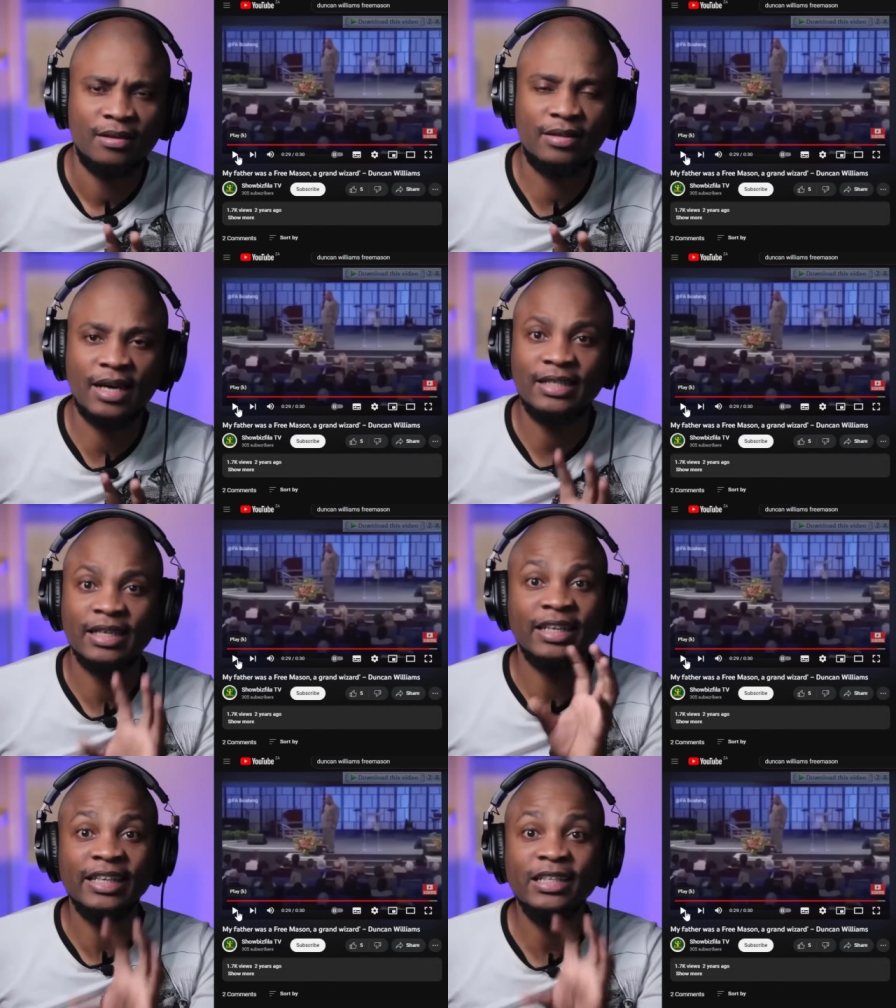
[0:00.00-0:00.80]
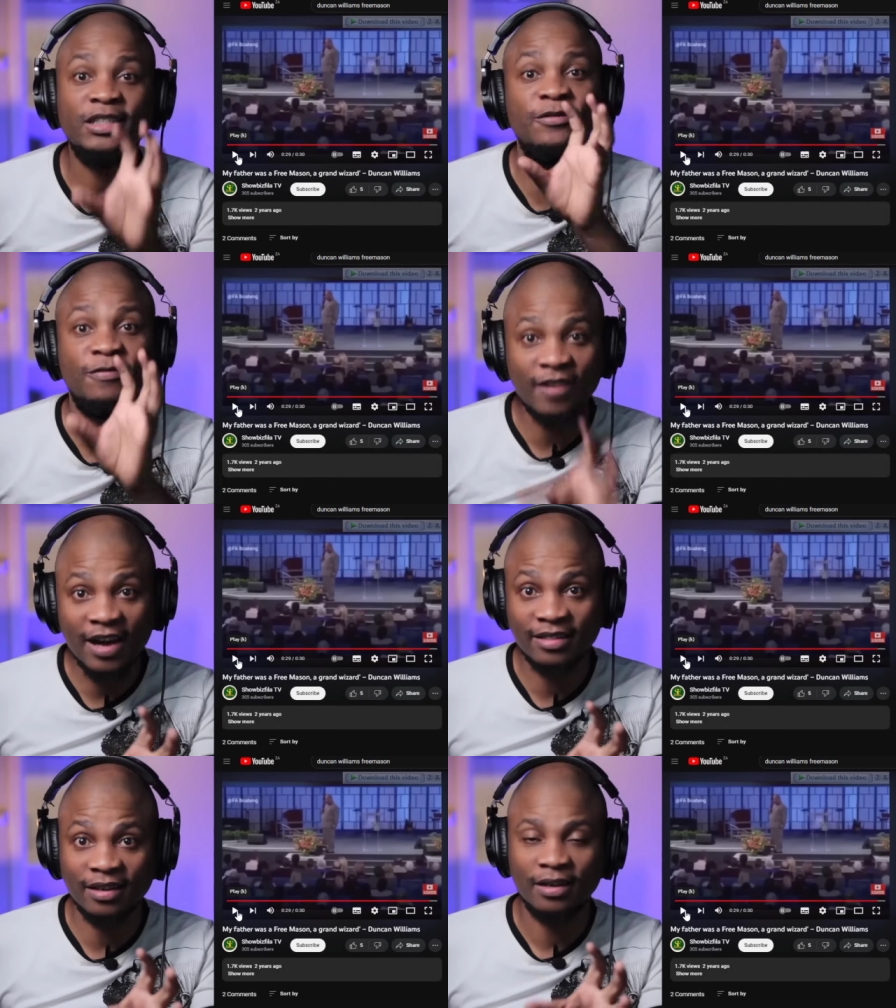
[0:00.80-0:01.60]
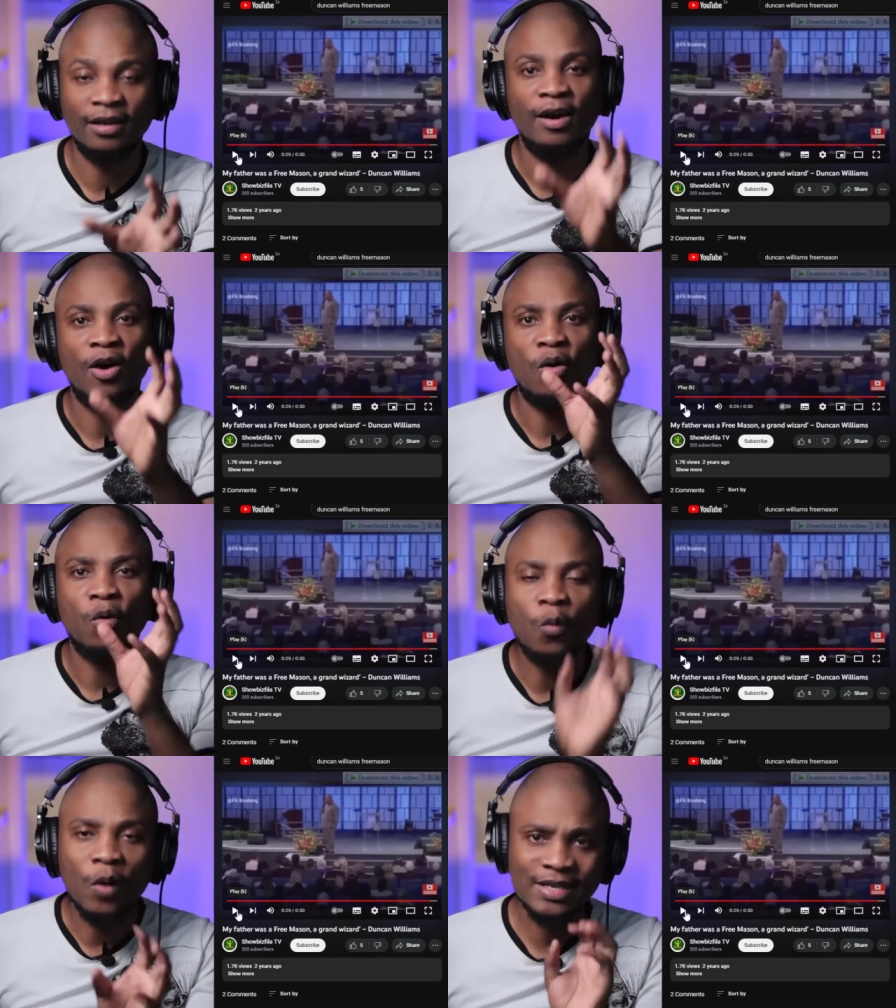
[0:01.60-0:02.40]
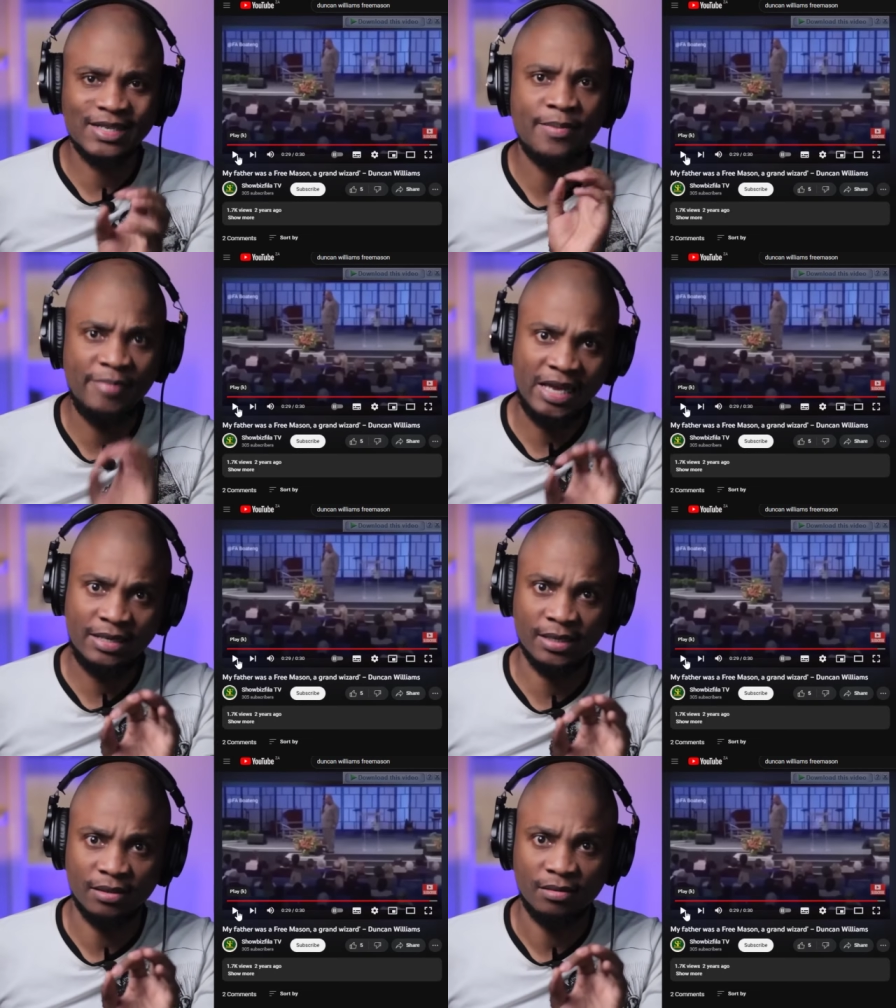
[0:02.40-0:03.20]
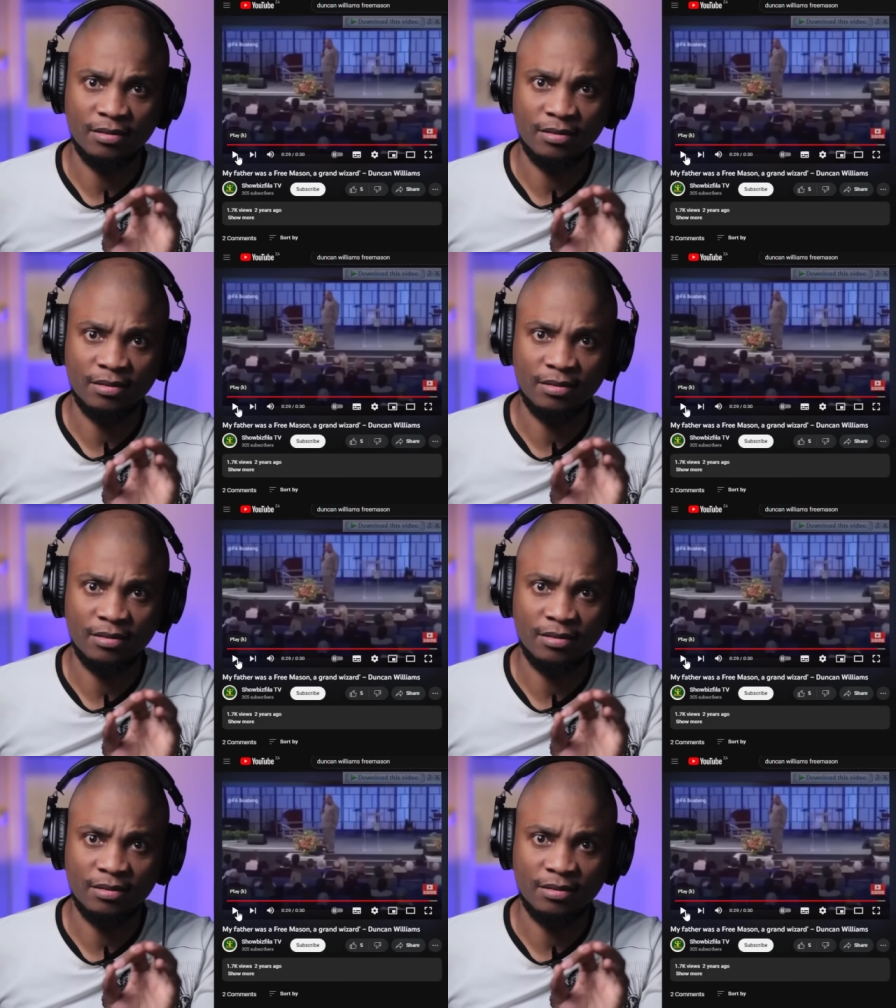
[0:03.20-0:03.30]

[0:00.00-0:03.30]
that his father was a Mason.